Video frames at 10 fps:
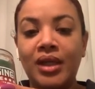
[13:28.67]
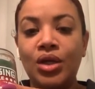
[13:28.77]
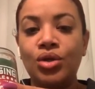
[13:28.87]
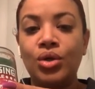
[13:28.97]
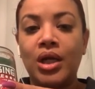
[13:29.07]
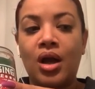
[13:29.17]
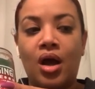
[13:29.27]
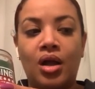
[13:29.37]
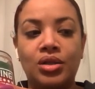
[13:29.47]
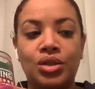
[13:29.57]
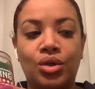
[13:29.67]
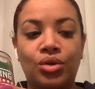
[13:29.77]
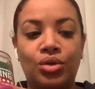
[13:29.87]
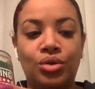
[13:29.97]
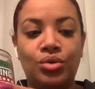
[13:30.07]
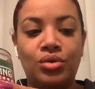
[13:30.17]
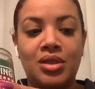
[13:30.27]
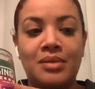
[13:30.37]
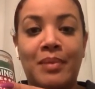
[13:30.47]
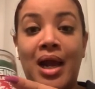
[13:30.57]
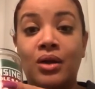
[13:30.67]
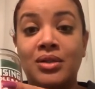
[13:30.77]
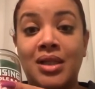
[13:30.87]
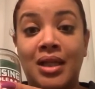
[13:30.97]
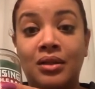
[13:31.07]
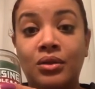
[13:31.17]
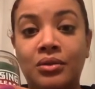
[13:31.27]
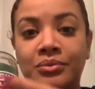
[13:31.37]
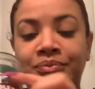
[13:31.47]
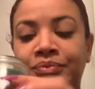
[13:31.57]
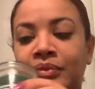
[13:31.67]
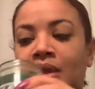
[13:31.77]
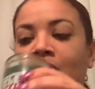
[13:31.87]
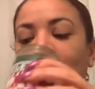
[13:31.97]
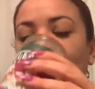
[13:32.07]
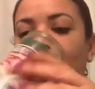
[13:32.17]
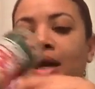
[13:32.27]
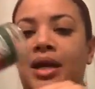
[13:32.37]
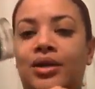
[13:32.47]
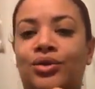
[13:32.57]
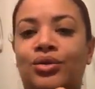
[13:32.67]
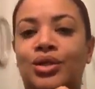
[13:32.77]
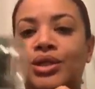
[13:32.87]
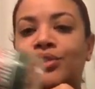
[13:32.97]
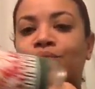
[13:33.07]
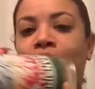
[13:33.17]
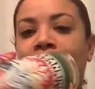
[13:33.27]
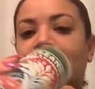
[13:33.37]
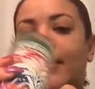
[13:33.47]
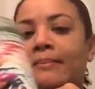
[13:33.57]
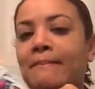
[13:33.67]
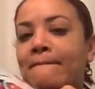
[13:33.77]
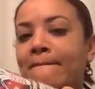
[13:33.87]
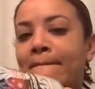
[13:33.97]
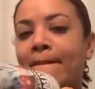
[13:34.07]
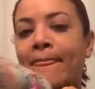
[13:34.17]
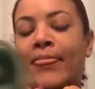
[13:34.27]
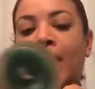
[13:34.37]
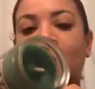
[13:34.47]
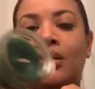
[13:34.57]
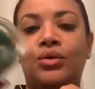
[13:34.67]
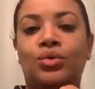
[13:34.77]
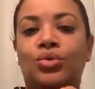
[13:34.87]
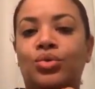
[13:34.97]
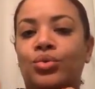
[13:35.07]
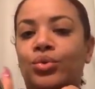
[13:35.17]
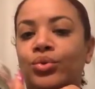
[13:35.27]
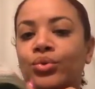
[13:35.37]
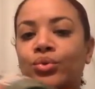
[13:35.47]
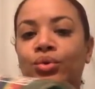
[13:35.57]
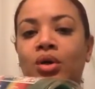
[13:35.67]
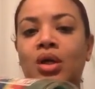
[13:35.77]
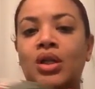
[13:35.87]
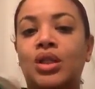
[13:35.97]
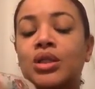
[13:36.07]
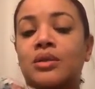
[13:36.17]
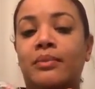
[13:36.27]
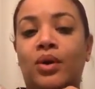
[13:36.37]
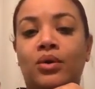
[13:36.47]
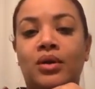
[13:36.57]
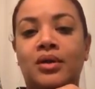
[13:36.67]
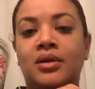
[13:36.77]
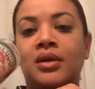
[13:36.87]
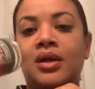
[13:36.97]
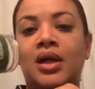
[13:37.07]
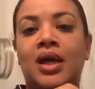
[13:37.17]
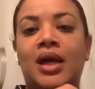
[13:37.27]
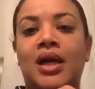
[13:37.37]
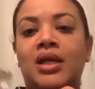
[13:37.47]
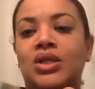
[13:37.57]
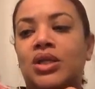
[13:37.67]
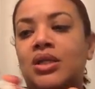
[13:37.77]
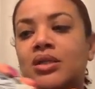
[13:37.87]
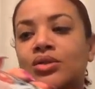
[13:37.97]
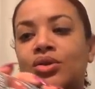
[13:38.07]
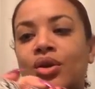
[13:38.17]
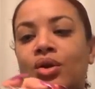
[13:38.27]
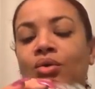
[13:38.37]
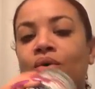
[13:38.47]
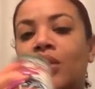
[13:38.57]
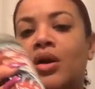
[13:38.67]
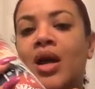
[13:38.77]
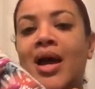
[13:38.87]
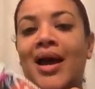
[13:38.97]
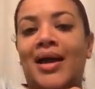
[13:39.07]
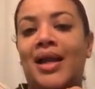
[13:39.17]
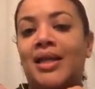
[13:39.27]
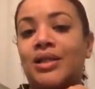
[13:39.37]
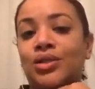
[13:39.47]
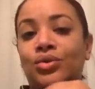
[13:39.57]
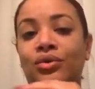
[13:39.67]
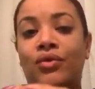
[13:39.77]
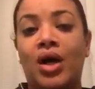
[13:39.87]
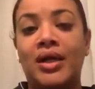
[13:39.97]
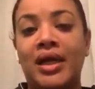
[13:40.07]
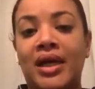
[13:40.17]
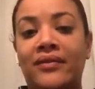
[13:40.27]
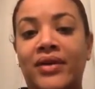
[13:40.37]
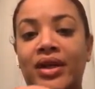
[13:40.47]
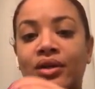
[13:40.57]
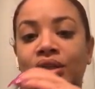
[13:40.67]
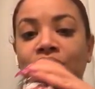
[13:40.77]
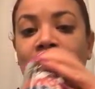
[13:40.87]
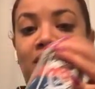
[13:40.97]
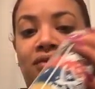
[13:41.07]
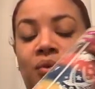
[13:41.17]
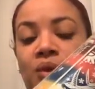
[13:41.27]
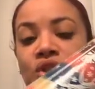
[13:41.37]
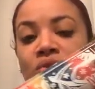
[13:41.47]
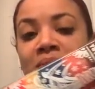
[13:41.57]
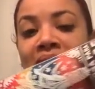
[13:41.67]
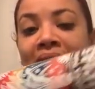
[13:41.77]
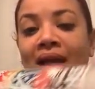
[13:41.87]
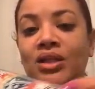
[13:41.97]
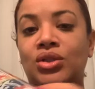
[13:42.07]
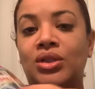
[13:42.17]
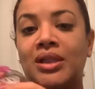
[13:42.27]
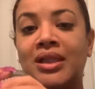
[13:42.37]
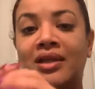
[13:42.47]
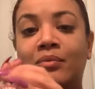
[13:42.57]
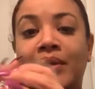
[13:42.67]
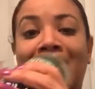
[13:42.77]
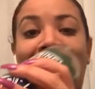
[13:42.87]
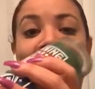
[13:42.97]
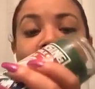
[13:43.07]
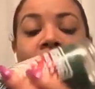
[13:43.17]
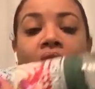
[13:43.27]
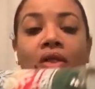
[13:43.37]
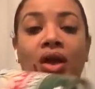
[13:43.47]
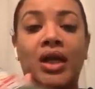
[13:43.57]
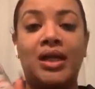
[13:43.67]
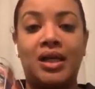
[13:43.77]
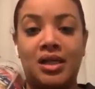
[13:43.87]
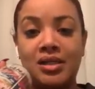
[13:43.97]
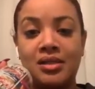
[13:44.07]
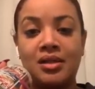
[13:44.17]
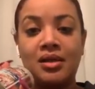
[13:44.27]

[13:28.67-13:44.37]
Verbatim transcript: You can also use Palo Santo and you just run them through the smoke and just, you know, I cleanse you of all negative energy from what you've been handled and leave behind all the goodness.